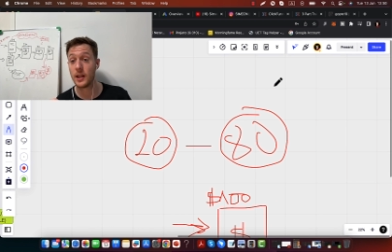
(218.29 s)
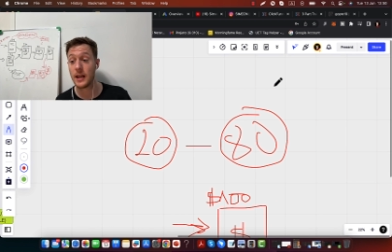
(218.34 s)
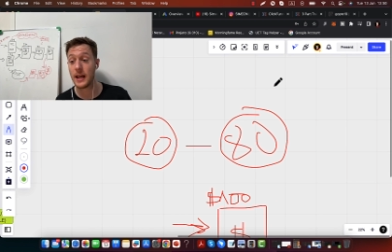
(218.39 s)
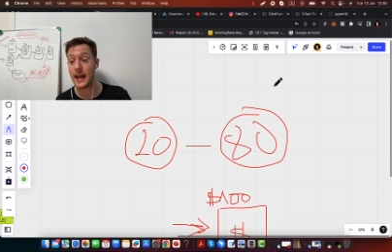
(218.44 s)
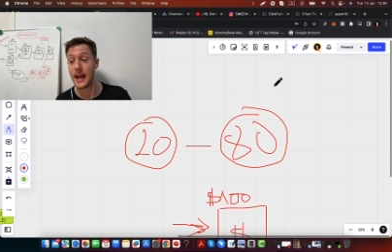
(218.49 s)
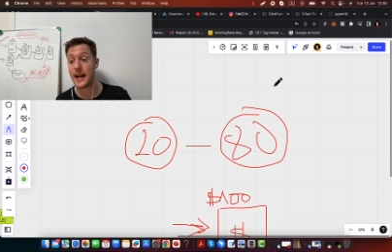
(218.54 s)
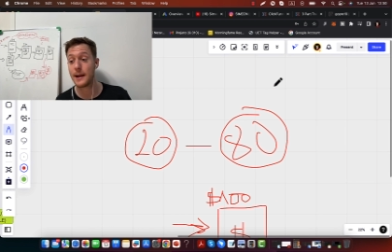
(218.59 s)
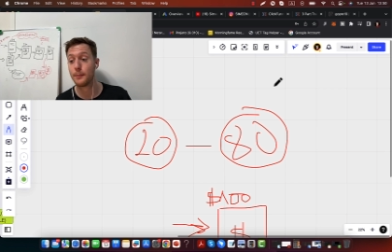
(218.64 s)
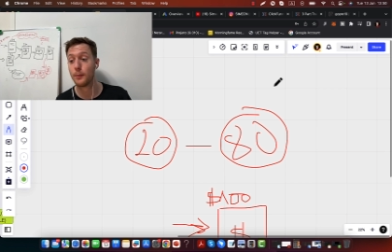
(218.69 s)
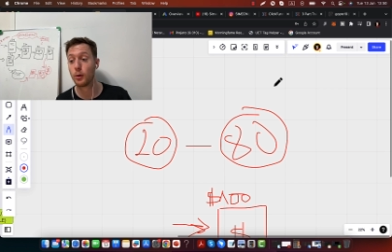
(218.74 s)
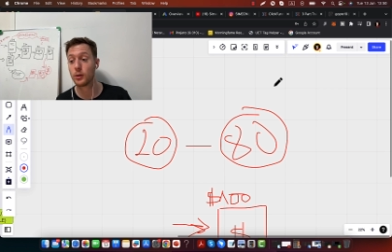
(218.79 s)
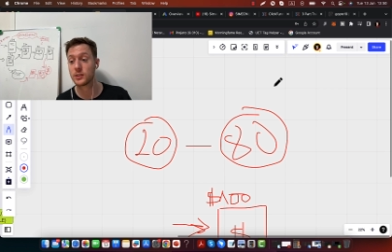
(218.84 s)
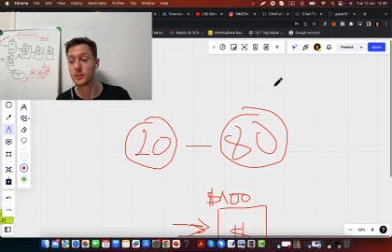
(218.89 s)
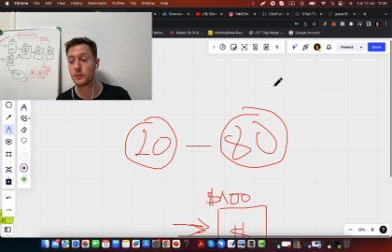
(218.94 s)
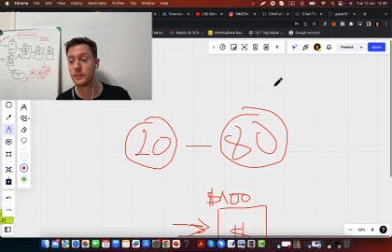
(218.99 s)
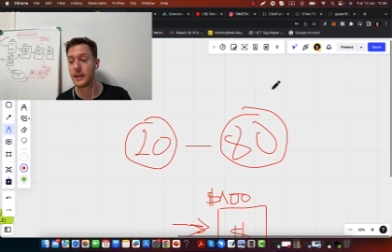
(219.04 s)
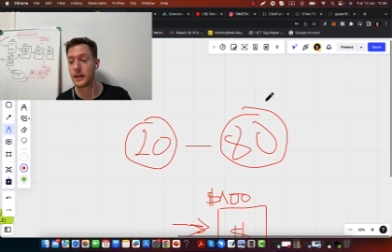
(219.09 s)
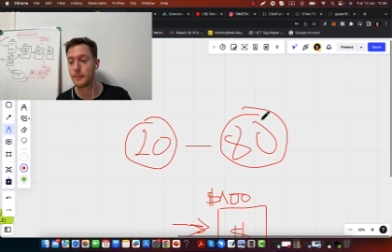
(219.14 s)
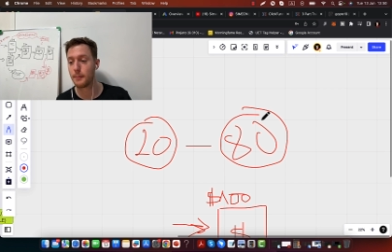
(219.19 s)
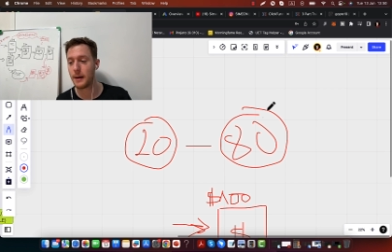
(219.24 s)
and most of
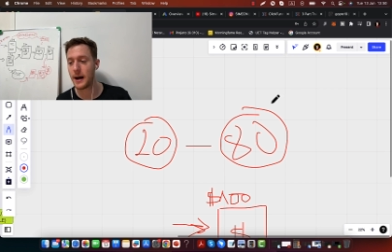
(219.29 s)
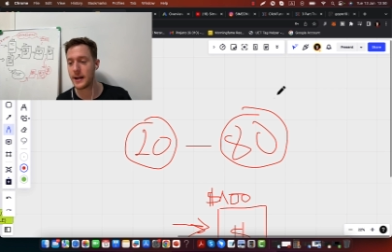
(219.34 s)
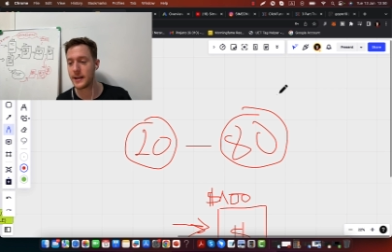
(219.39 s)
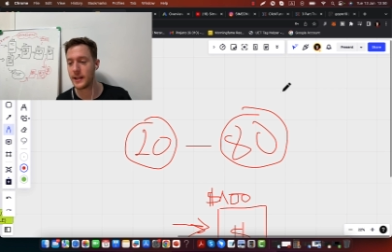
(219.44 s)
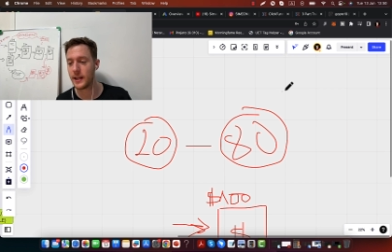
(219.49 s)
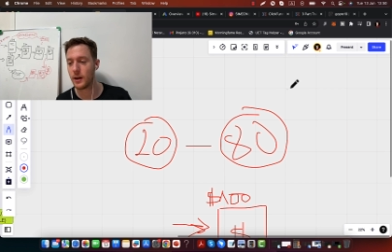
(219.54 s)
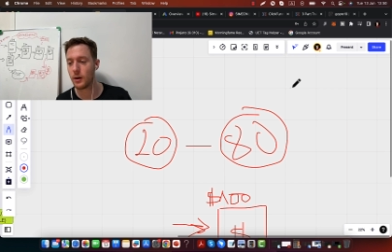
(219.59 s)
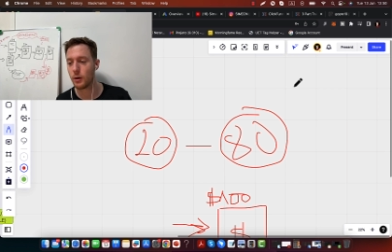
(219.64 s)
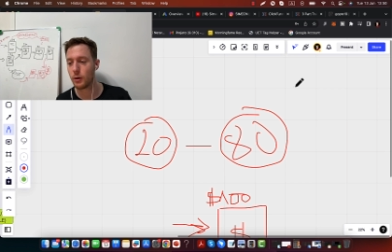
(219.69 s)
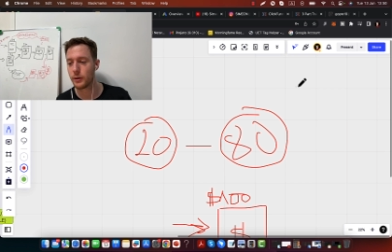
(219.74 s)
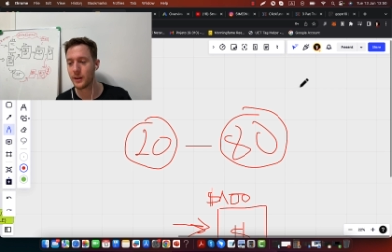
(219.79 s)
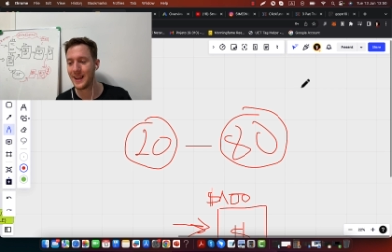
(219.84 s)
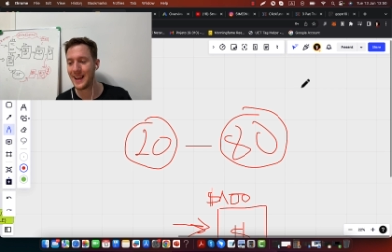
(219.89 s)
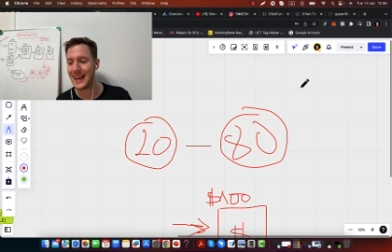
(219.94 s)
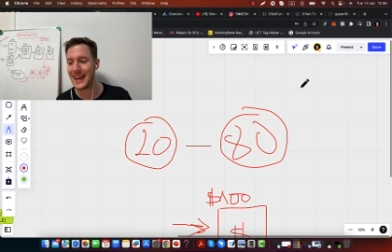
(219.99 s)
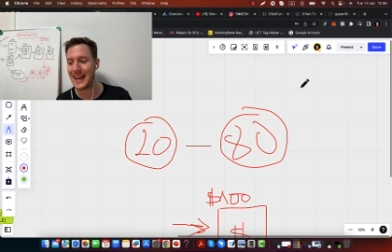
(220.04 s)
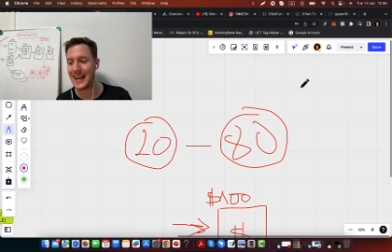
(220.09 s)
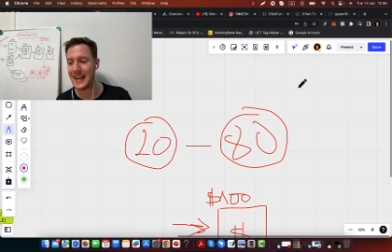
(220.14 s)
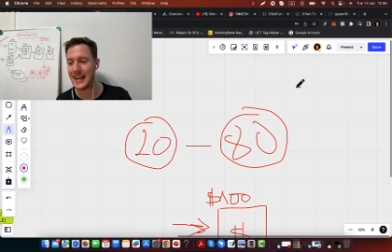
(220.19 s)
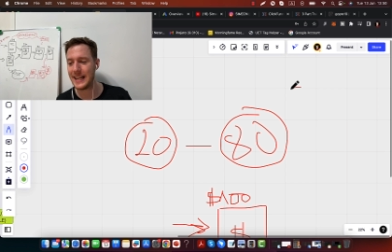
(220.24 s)
their money on
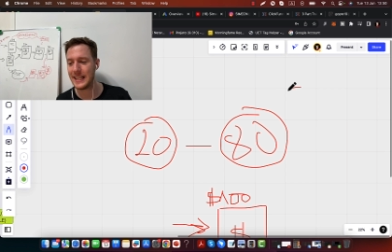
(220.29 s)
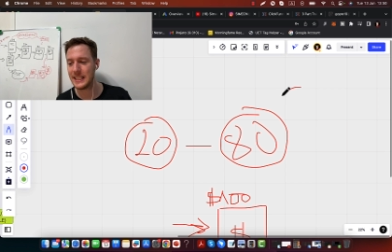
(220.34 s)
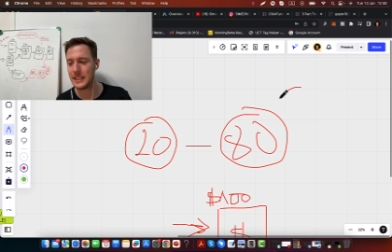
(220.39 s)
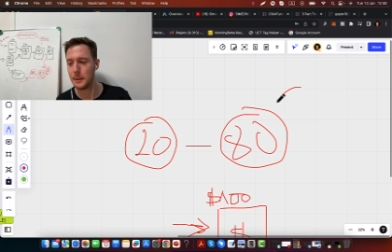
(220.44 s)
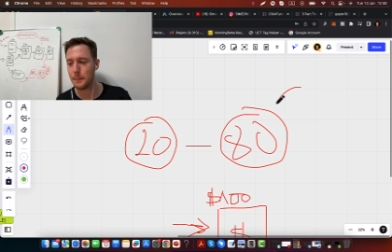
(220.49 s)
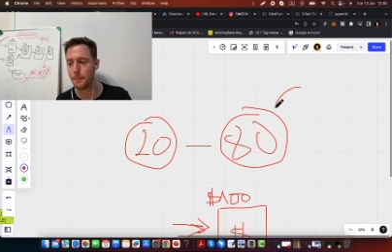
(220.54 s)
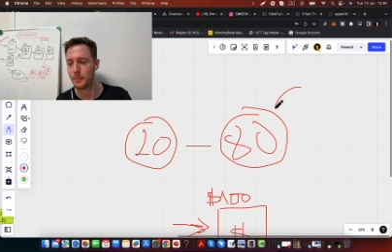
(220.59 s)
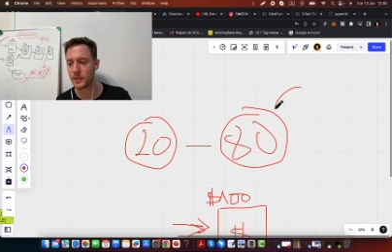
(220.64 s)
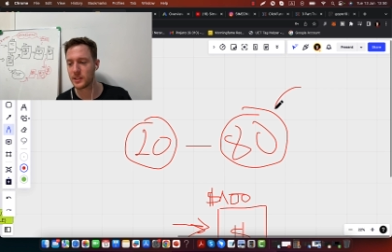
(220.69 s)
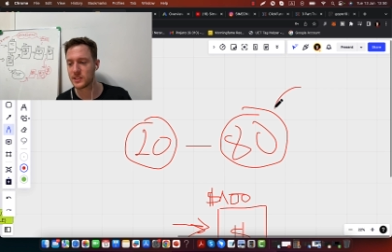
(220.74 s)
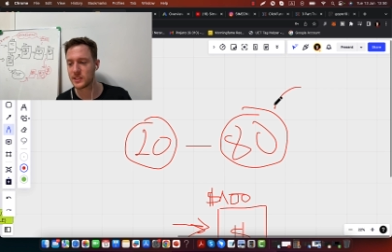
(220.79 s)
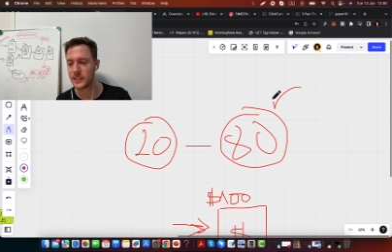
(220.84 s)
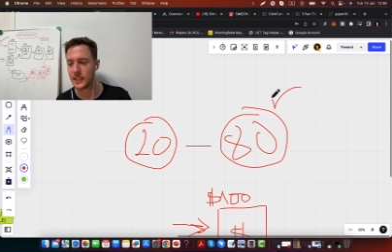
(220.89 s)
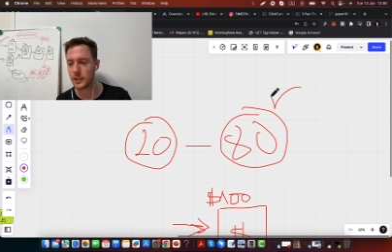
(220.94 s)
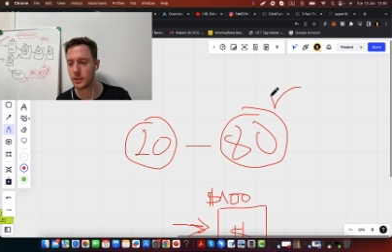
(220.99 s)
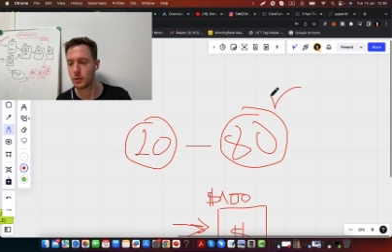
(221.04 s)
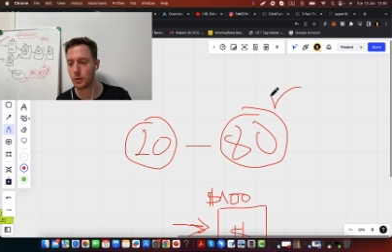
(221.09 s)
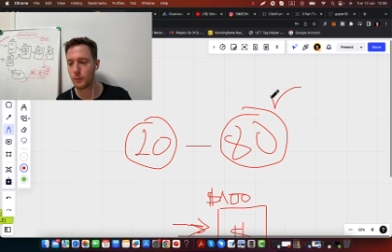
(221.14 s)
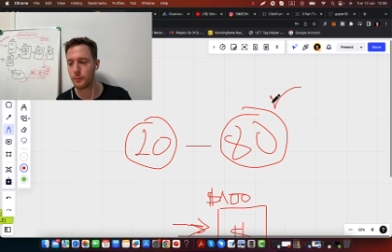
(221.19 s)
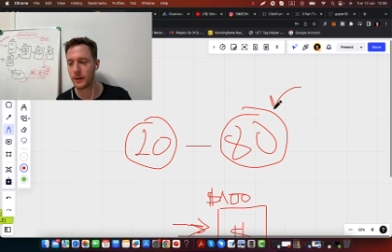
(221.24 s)

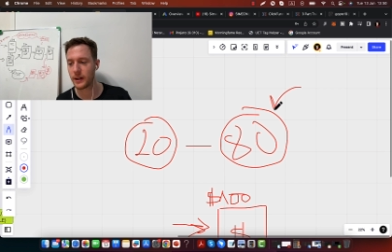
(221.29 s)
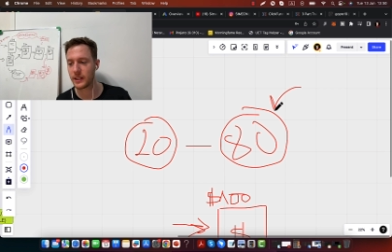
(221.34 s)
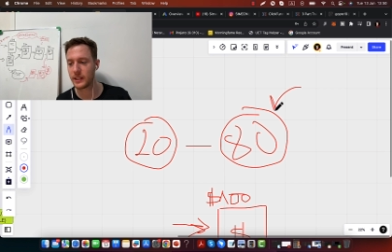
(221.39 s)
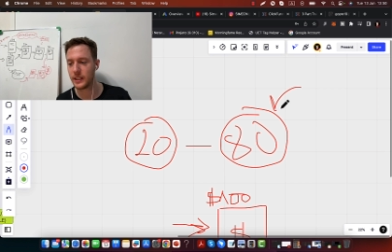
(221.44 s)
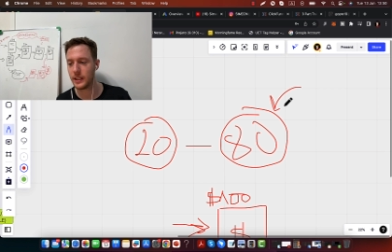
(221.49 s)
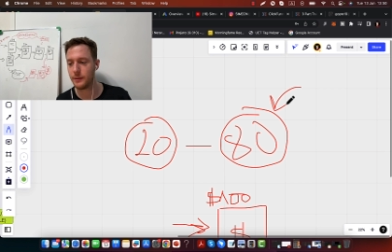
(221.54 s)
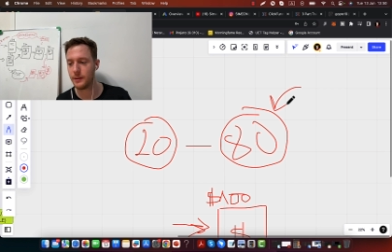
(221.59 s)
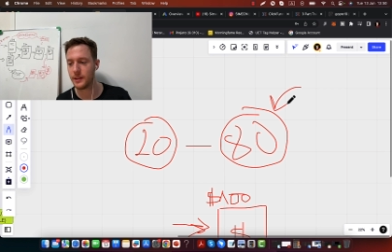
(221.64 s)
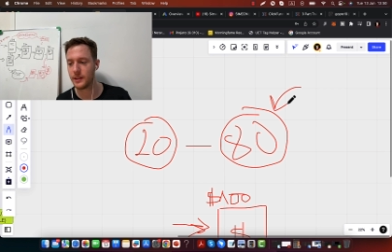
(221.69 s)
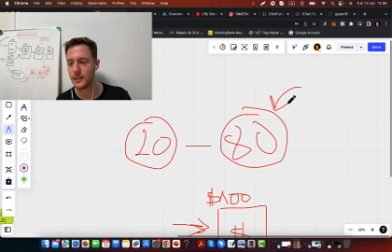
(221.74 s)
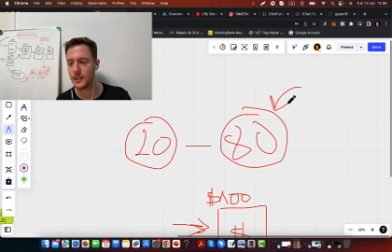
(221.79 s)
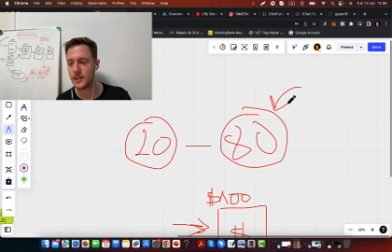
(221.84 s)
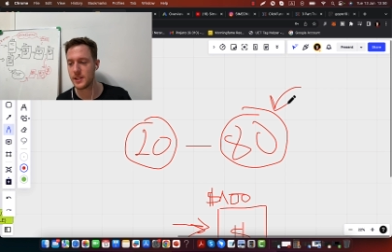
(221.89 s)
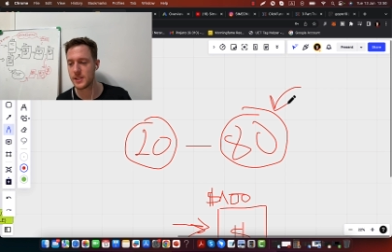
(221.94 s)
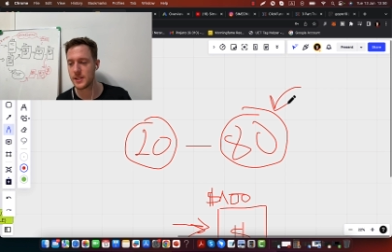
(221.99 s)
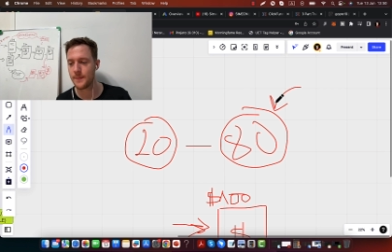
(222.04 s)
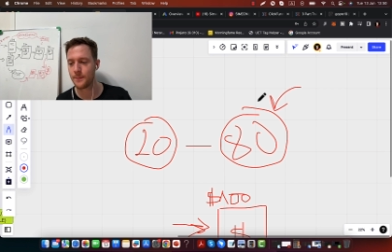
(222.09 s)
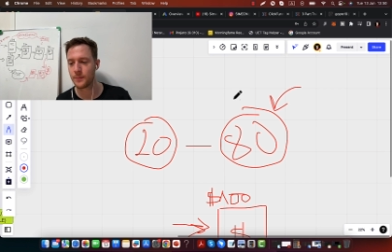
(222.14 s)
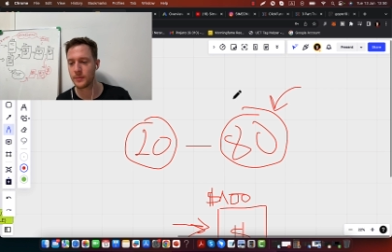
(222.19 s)
80% of activities